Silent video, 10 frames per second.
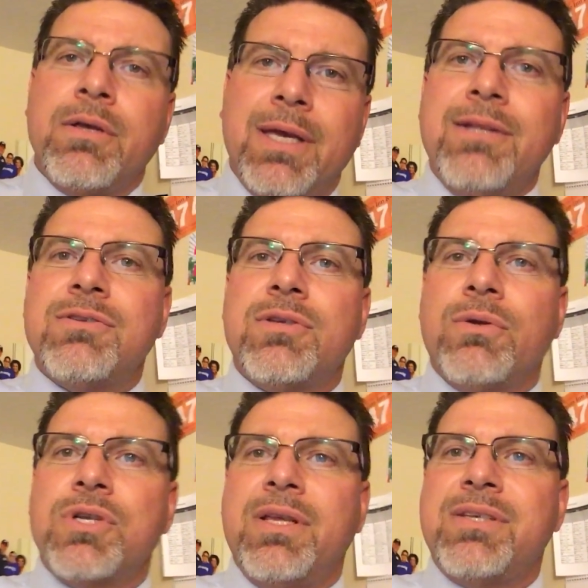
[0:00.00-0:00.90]
getting
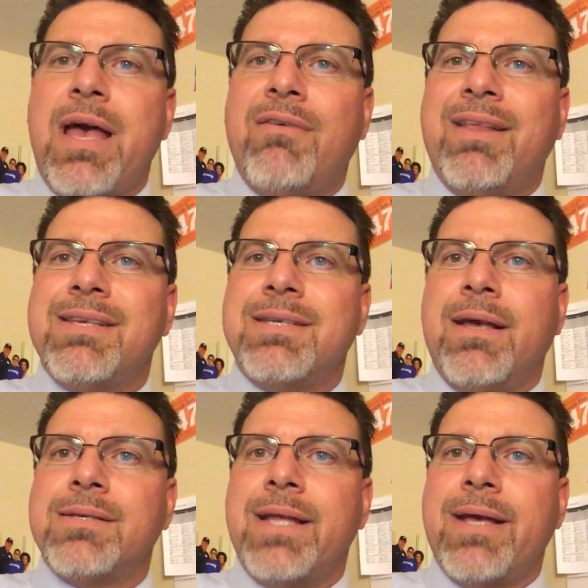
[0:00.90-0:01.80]
socially savvy at the
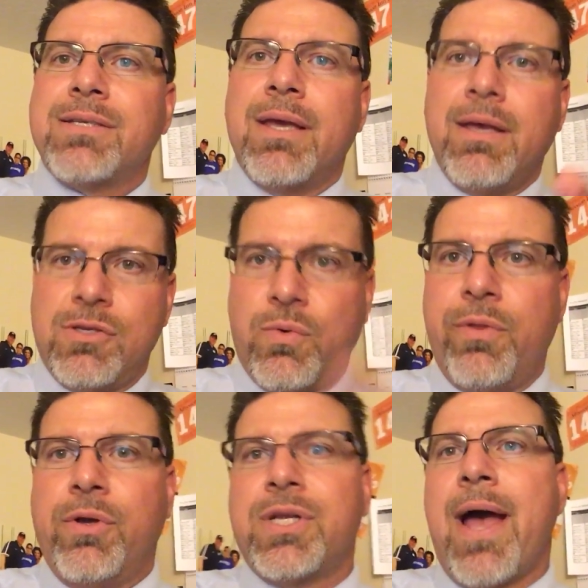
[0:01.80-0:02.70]
sales desk. It's
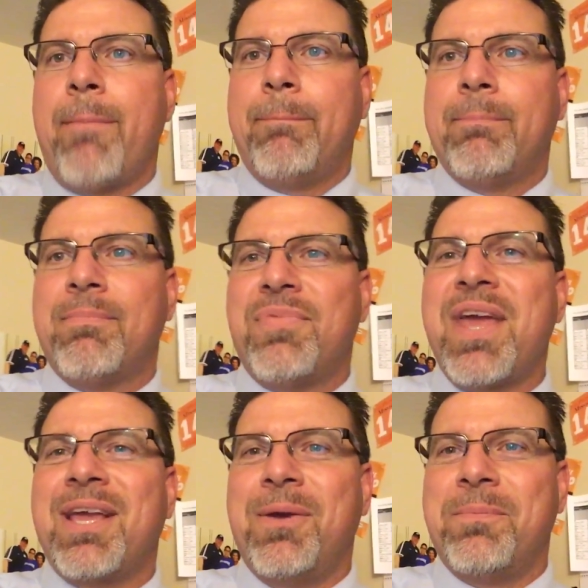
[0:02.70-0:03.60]
worth your time.
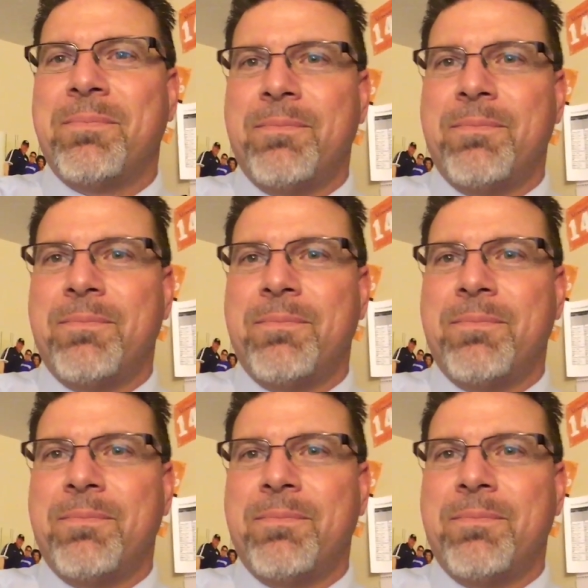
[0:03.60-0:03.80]
Thank you.